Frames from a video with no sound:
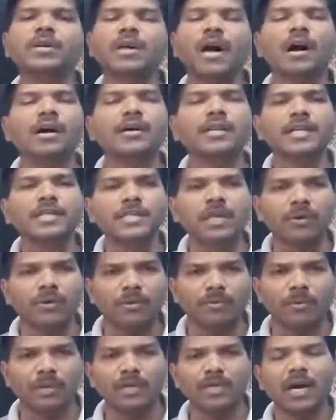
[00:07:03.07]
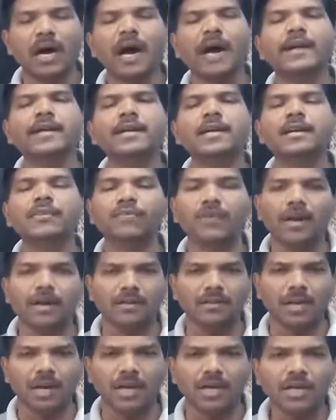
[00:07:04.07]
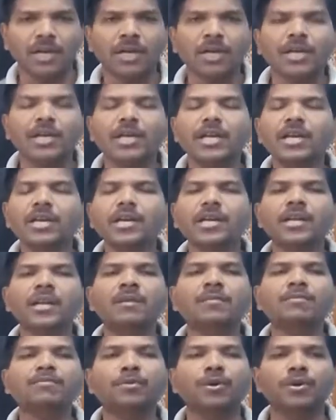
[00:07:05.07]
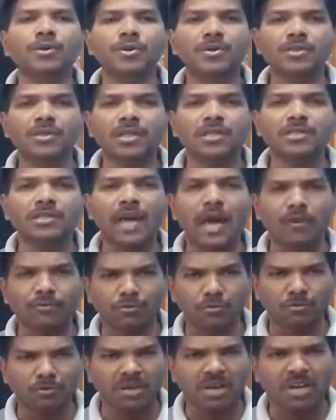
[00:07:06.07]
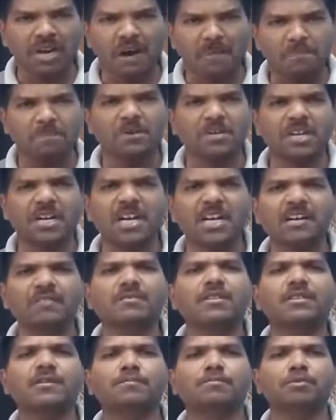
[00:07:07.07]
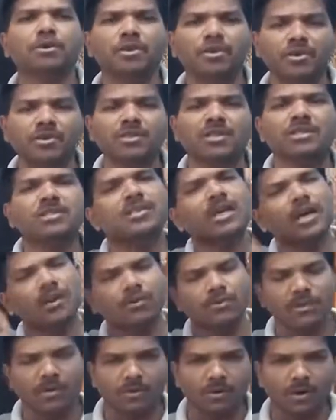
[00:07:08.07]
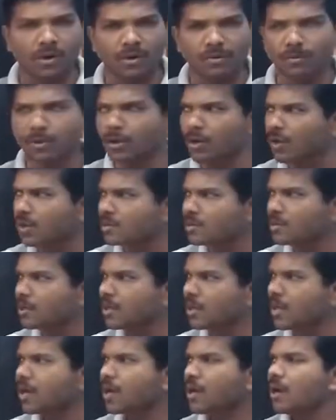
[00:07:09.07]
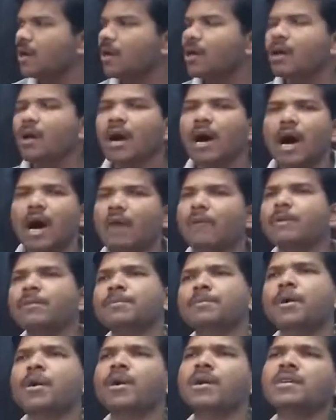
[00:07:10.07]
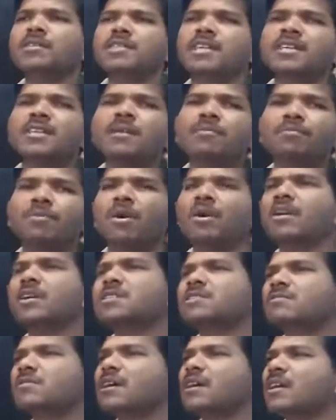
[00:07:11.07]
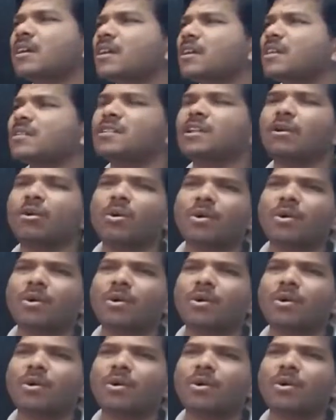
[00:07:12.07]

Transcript: Congress government identified that Indian producers have to be competed with the producers around the world, because our products, Indian products, were in the